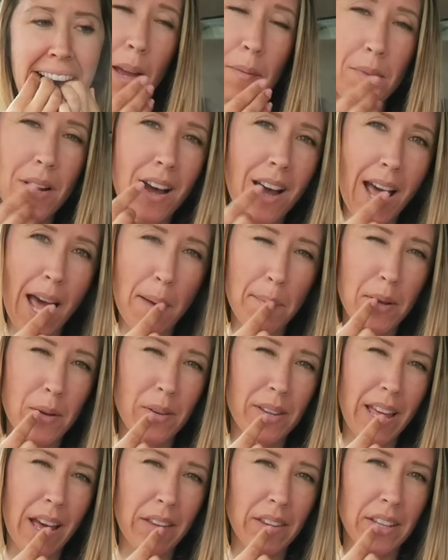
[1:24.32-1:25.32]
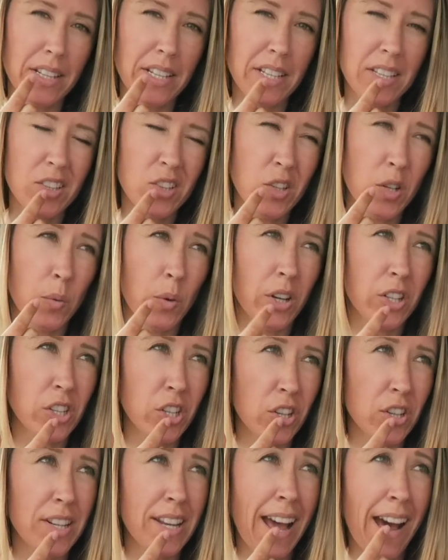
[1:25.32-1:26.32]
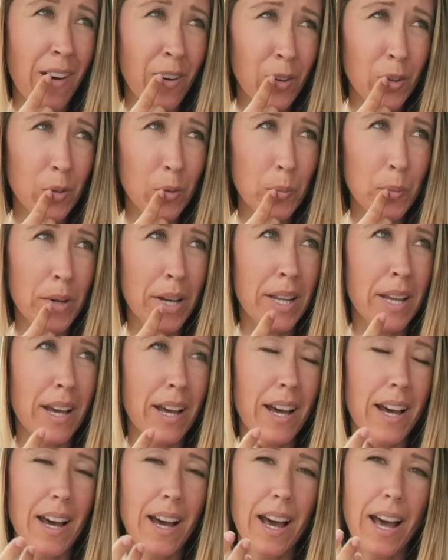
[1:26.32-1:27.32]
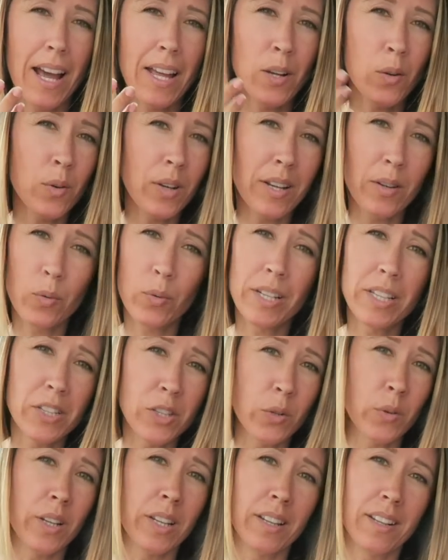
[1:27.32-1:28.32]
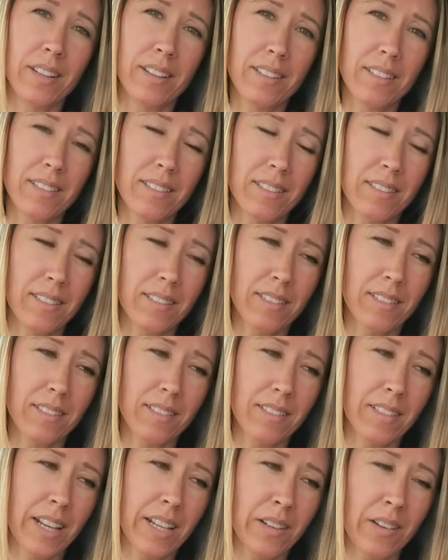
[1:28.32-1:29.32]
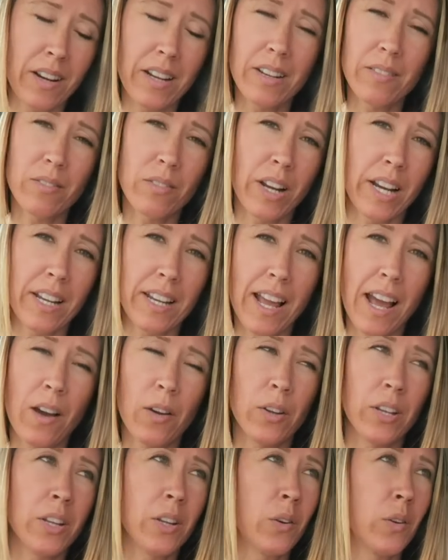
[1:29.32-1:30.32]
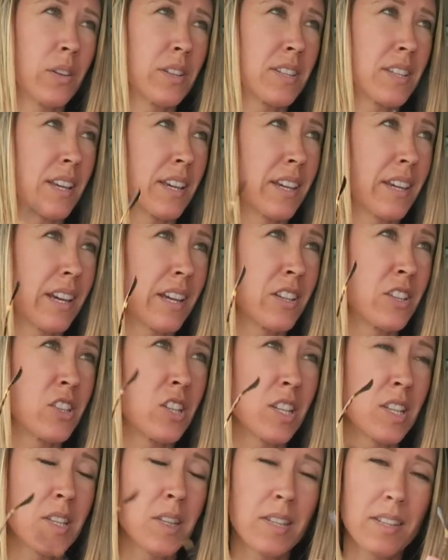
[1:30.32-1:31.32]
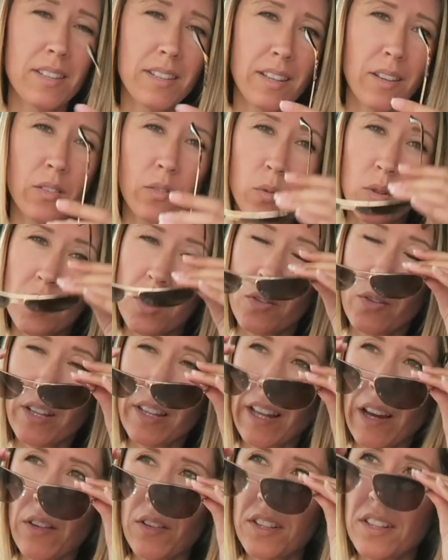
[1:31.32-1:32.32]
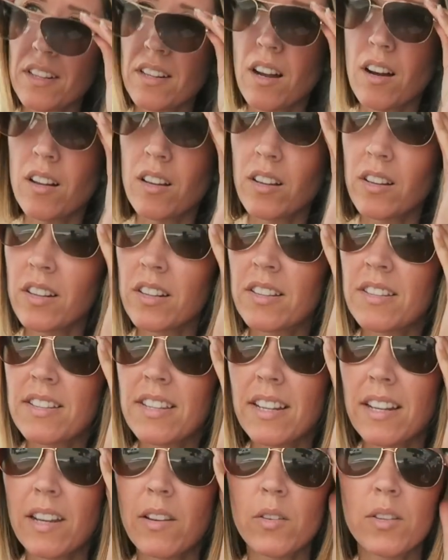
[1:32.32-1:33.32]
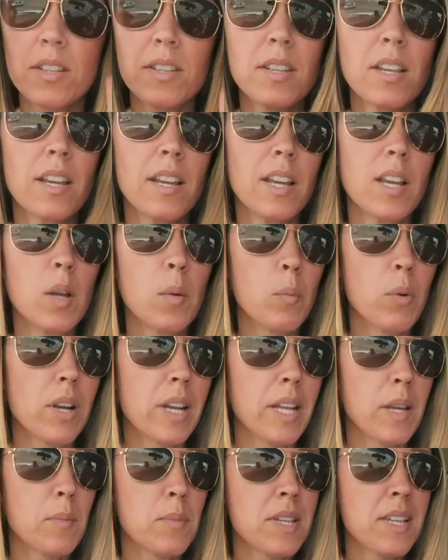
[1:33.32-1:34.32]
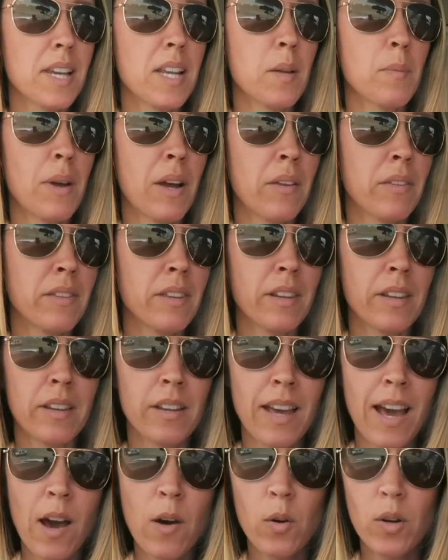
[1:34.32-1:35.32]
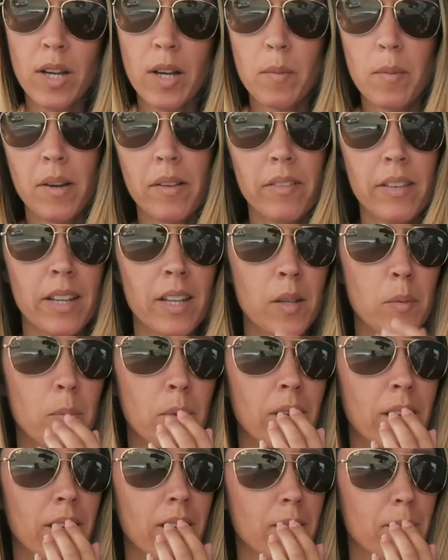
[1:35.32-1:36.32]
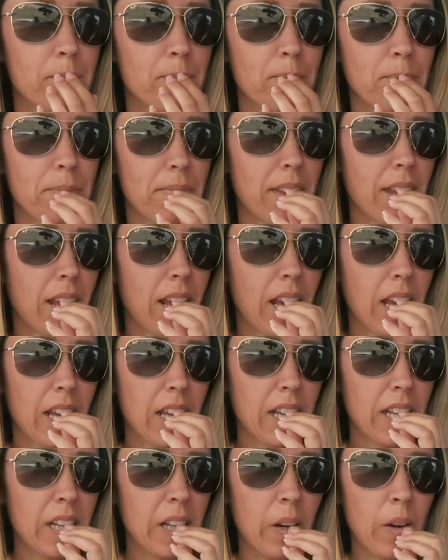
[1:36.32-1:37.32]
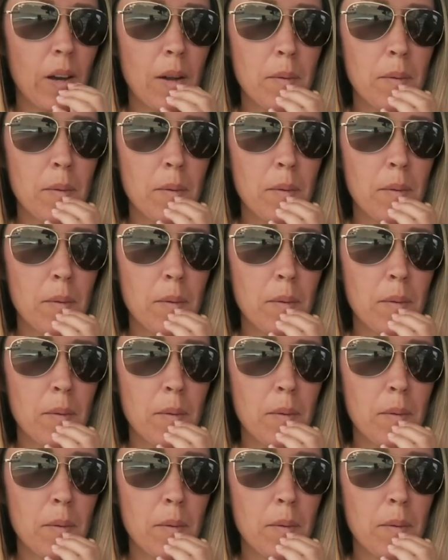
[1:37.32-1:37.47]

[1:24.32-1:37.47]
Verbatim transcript: I'm not happy with how the dentistry work turned out, but I don't want to redo it. Like right now, you know, it's like, it was $3,000, and I was pretty upset about the outcome of it, but you know,